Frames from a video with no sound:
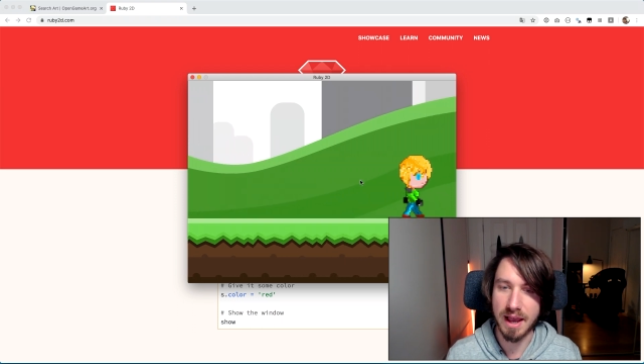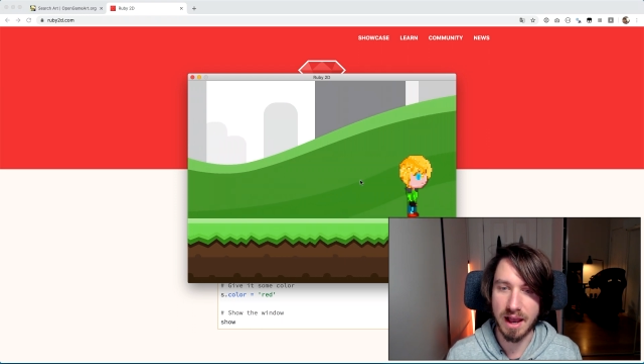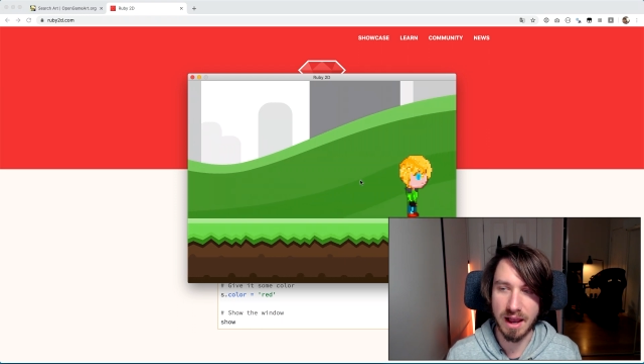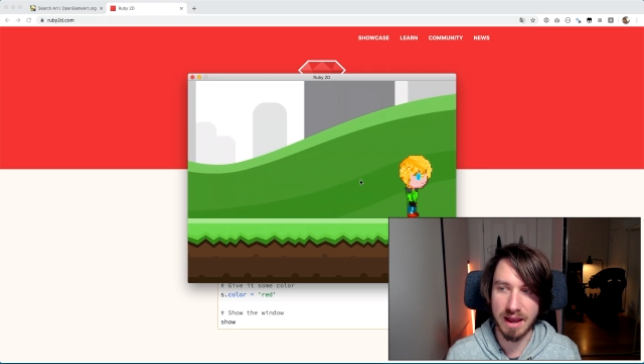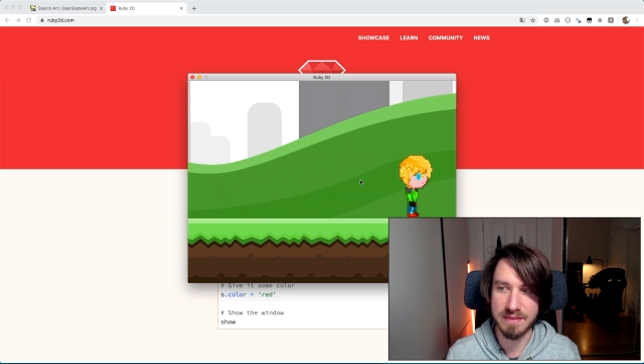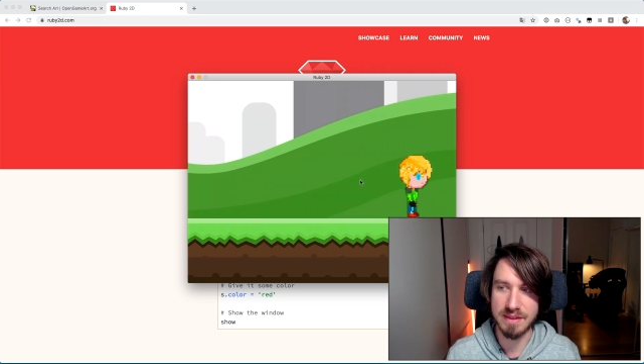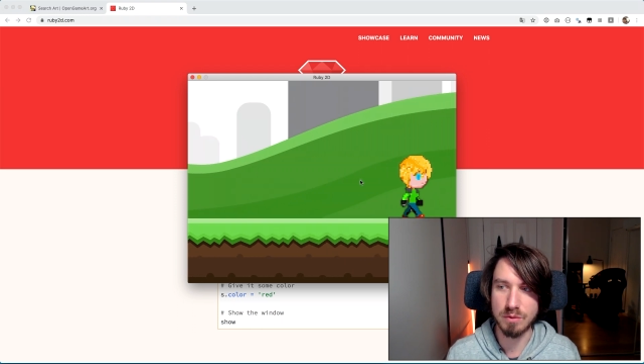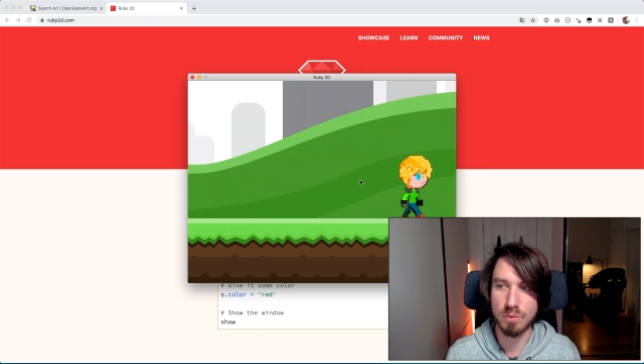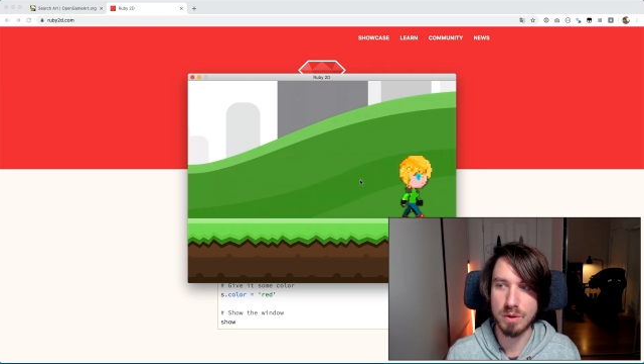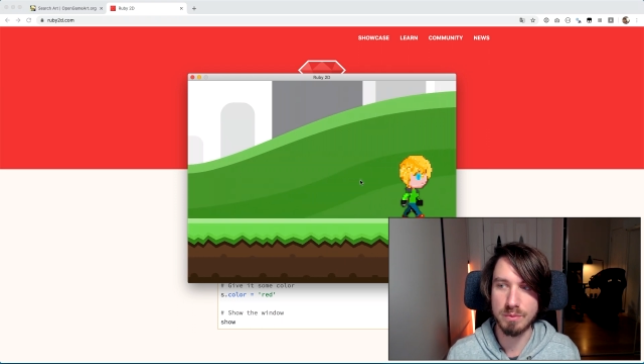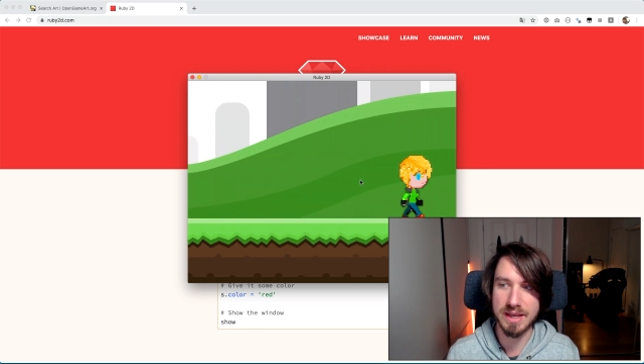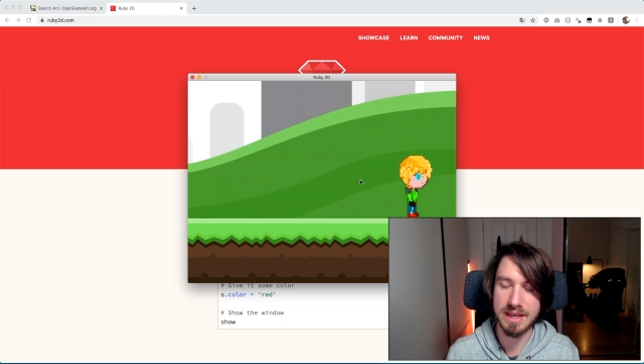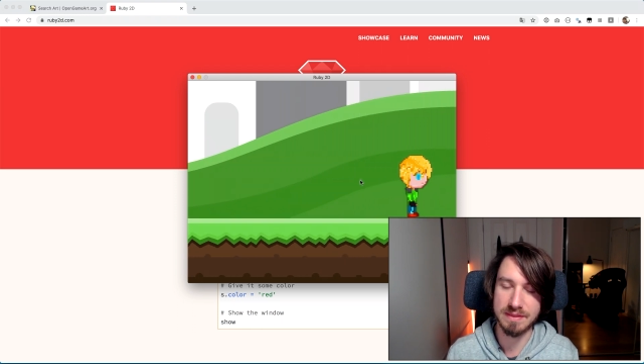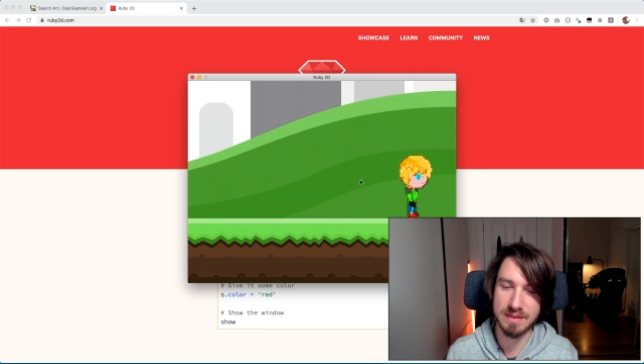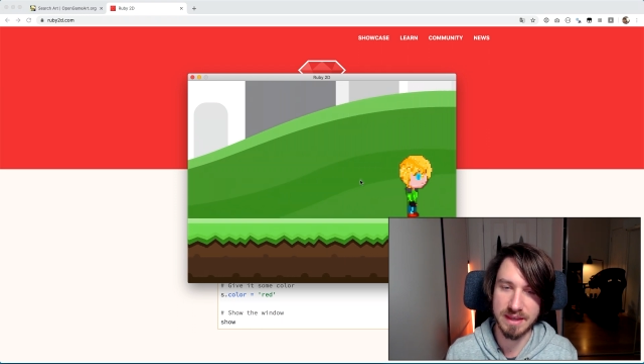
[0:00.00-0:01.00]
And then when
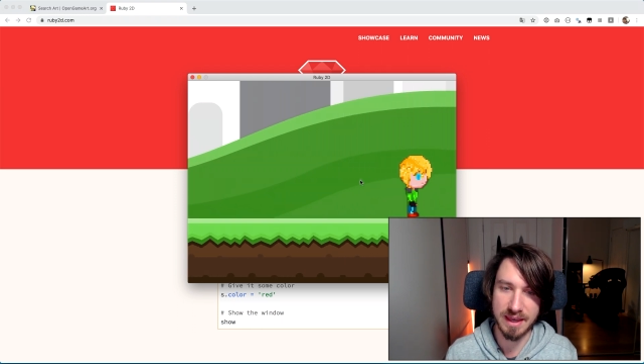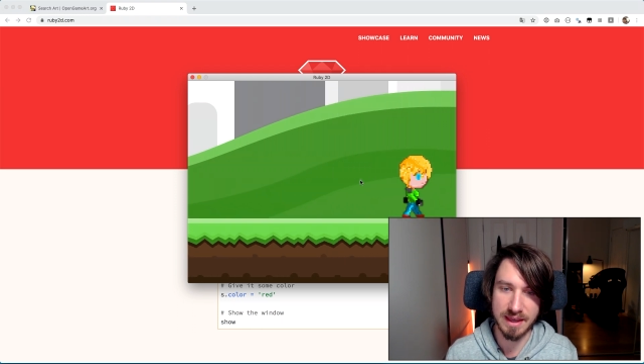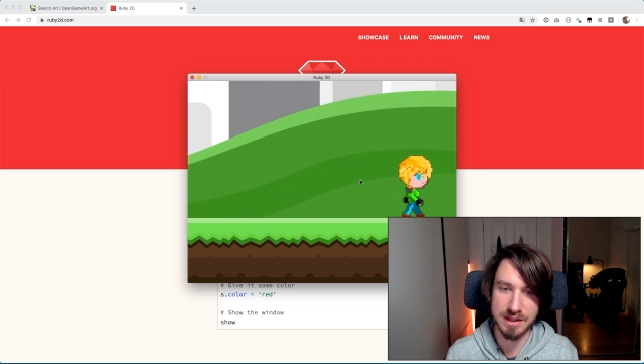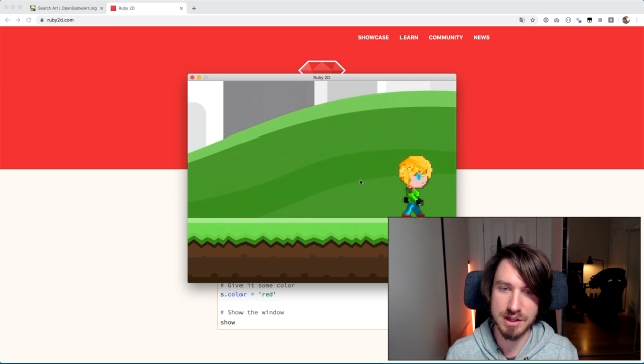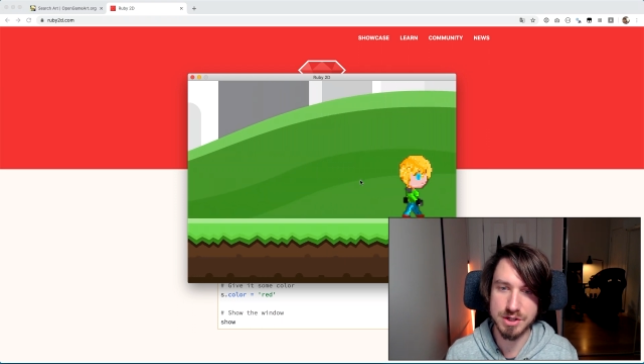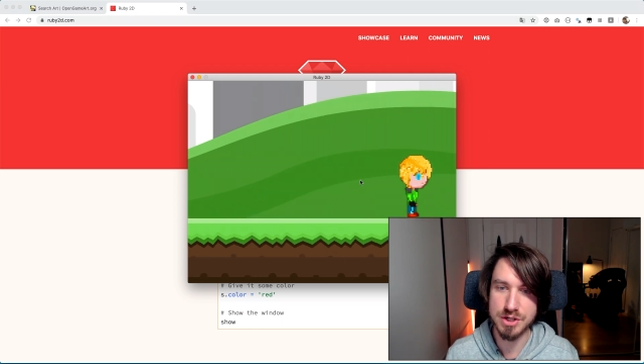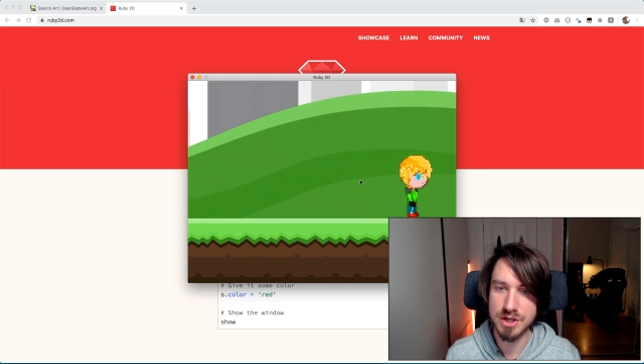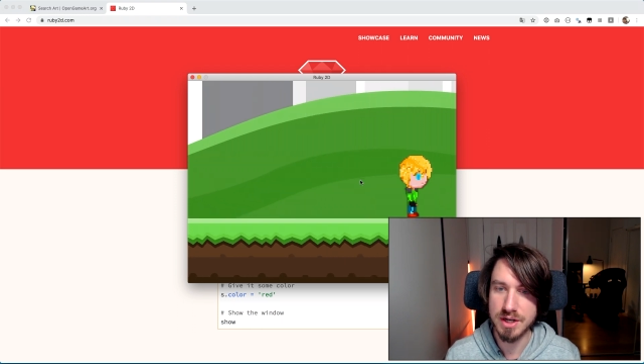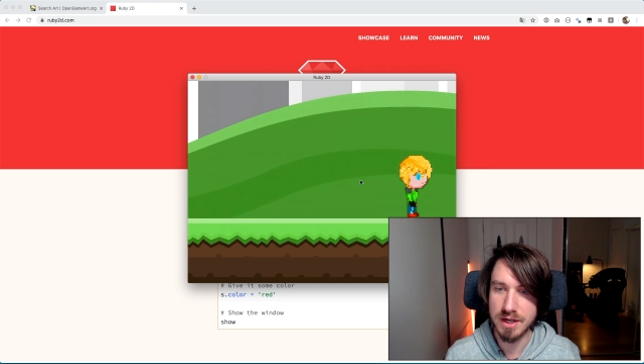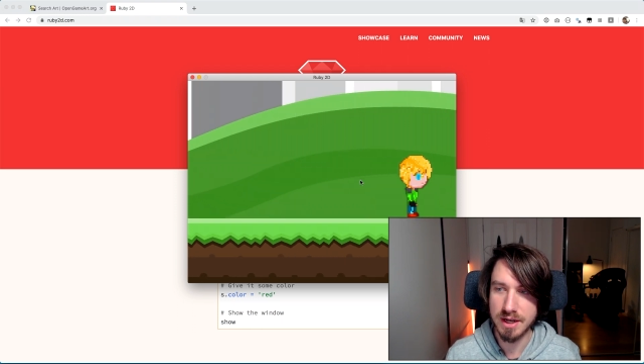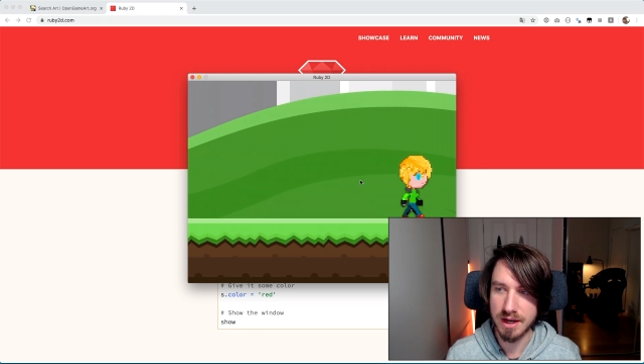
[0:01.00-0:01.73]
we hit the edge,